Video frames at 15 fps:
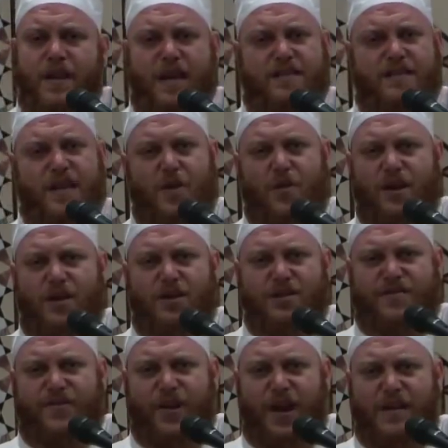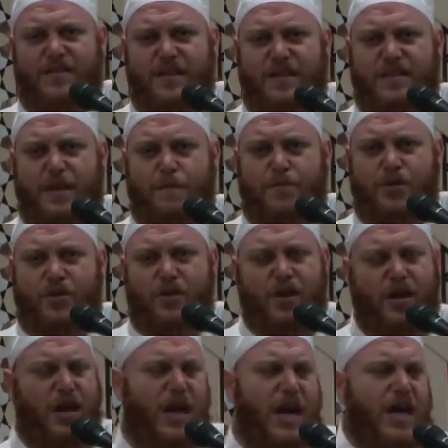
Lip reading: There is no one else for us except you